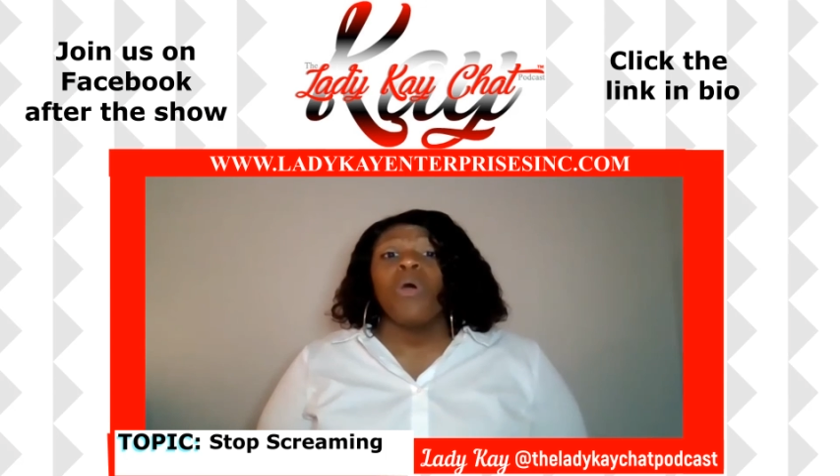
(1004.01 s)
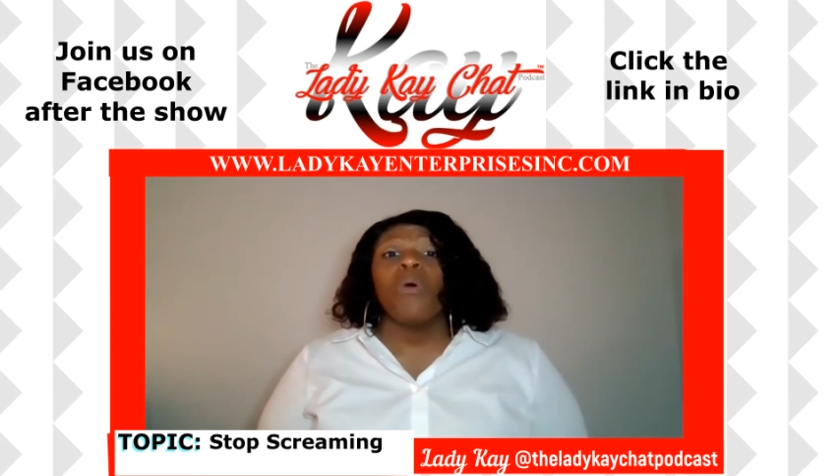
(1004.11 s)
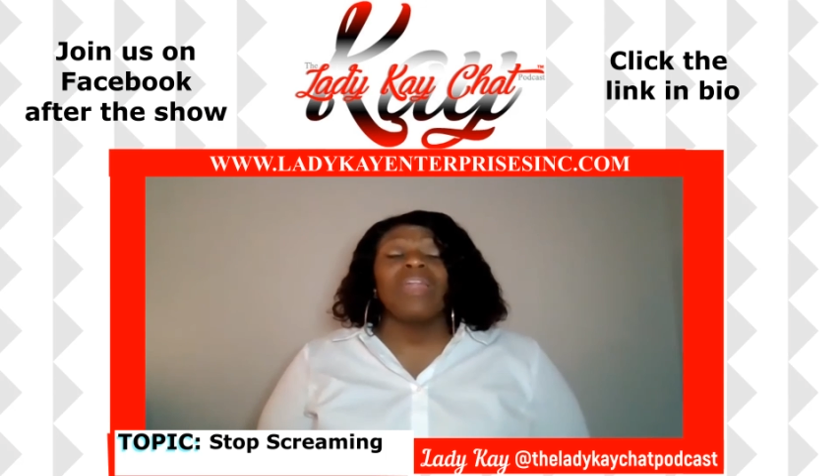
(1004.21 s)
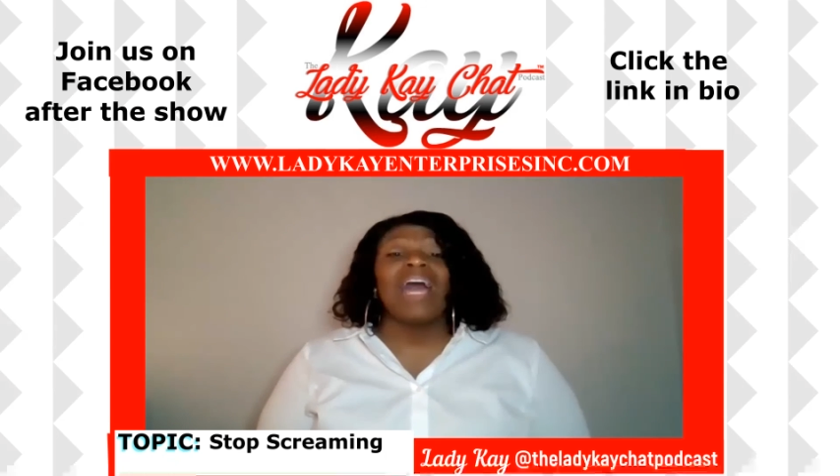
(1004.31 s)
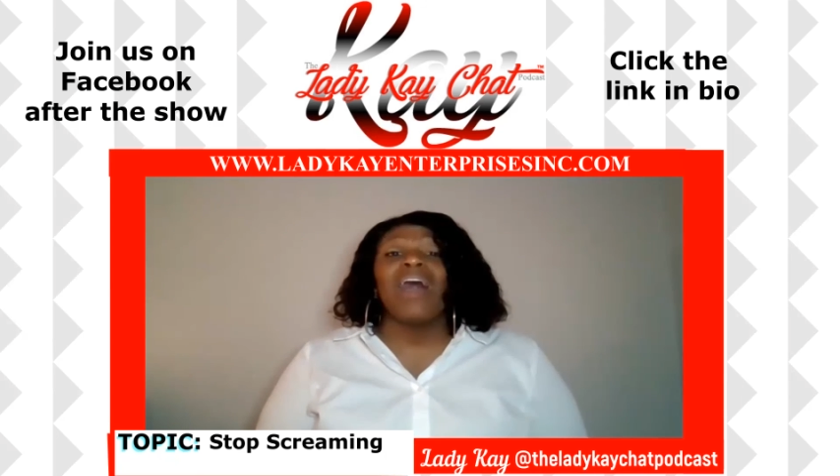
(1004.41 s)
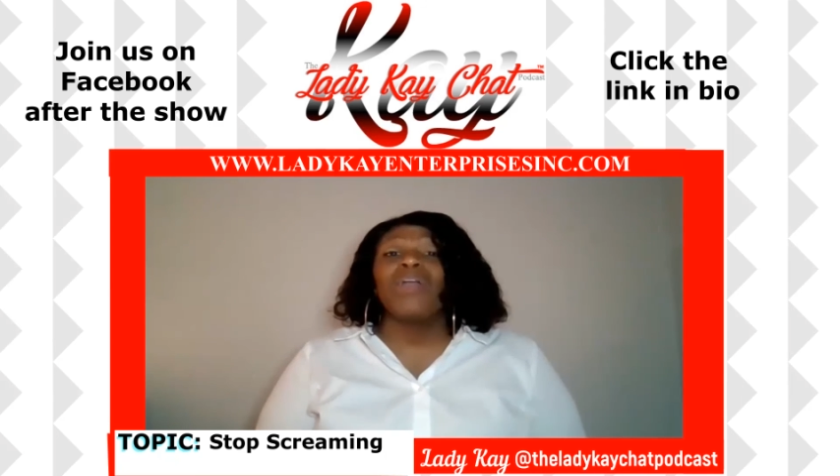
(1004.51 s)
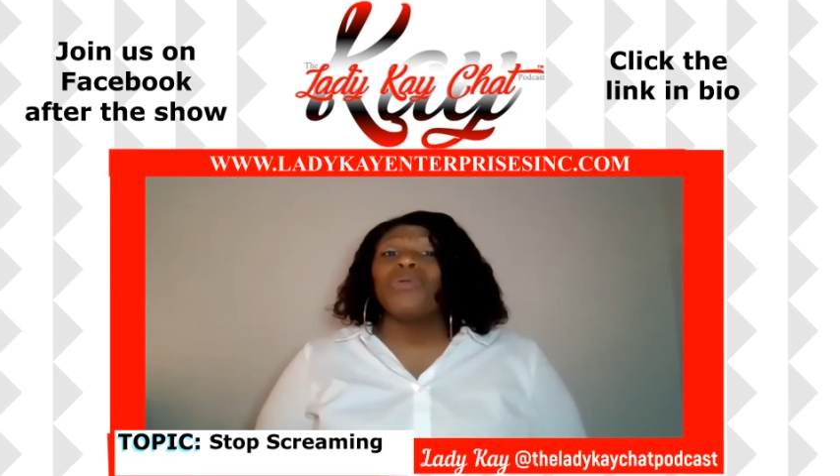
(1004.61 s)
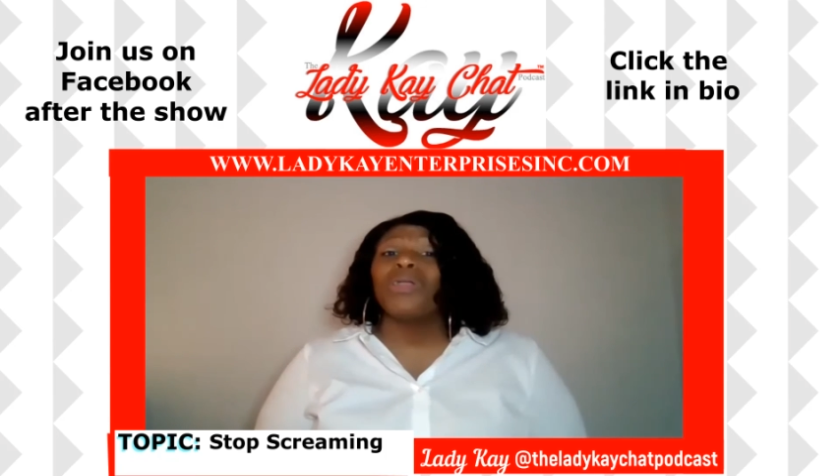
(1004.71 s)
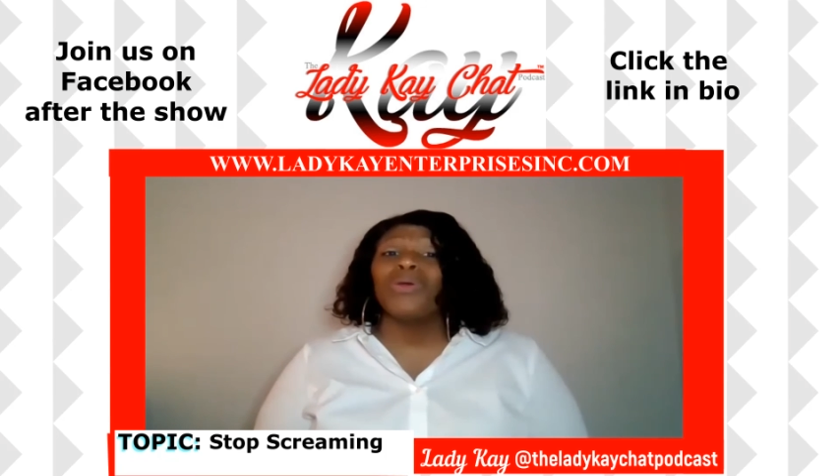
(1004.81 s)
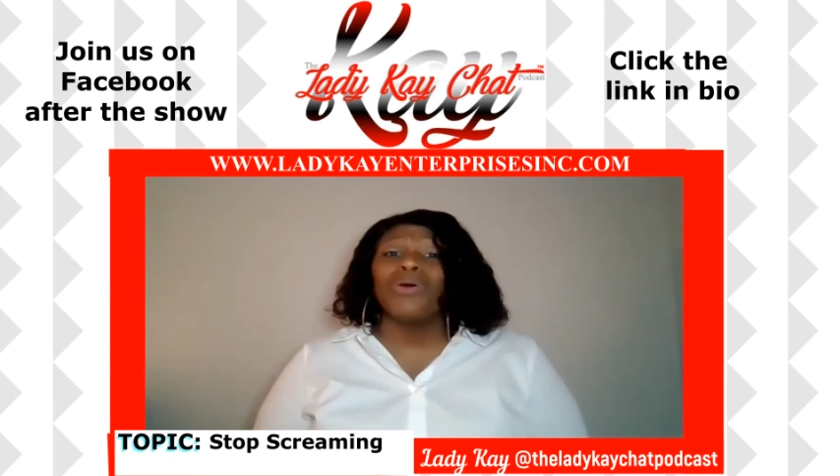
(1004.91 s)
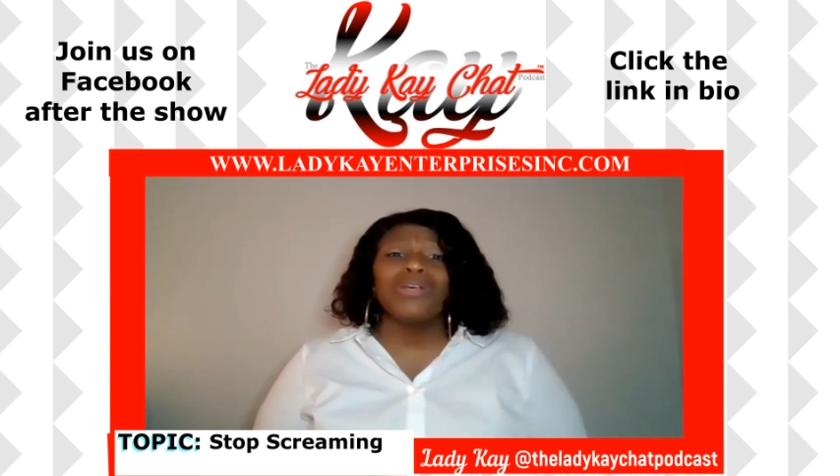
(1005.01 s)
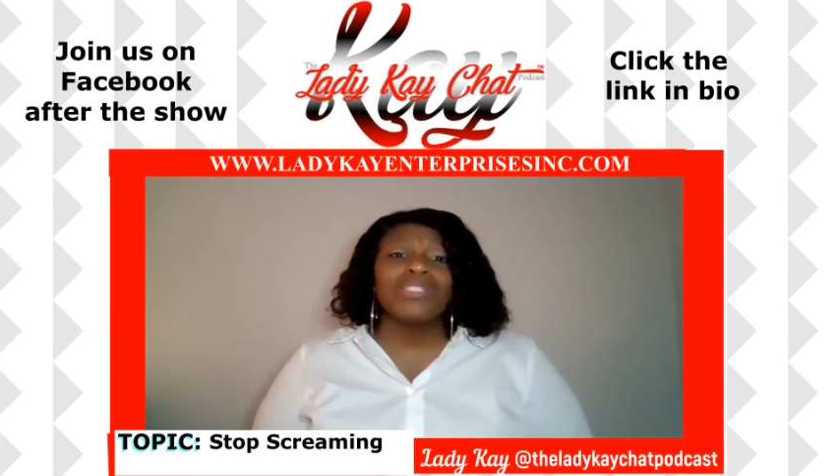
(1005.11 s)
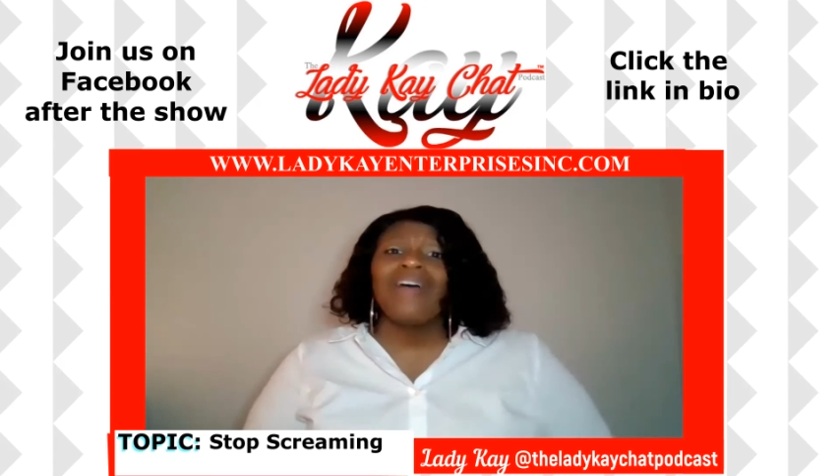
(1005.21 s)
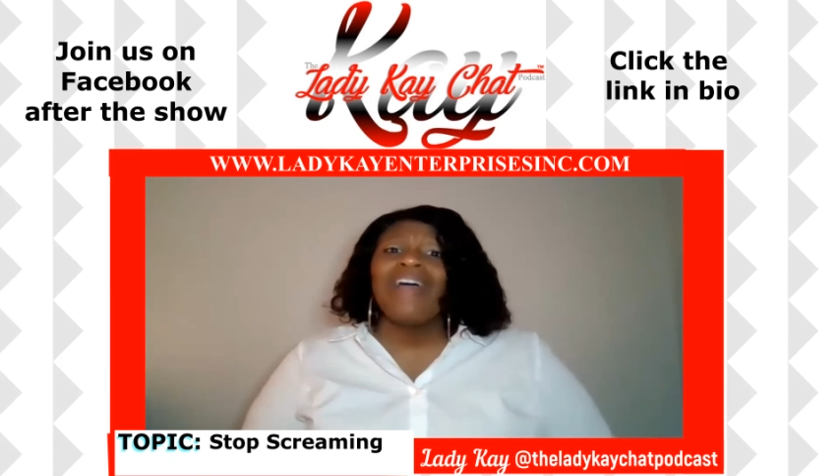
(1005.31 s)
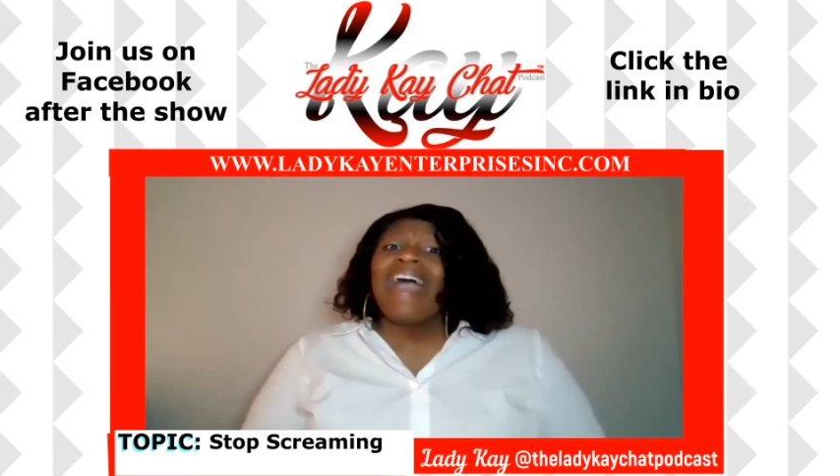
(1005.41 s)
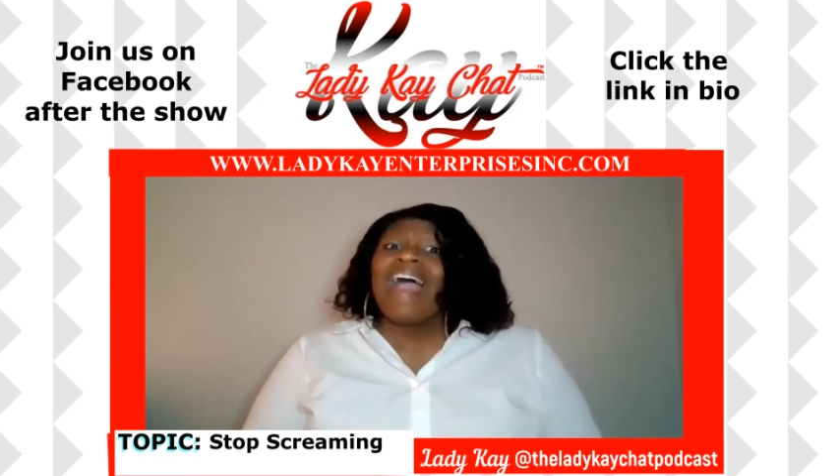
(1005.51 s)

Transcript: on how you can also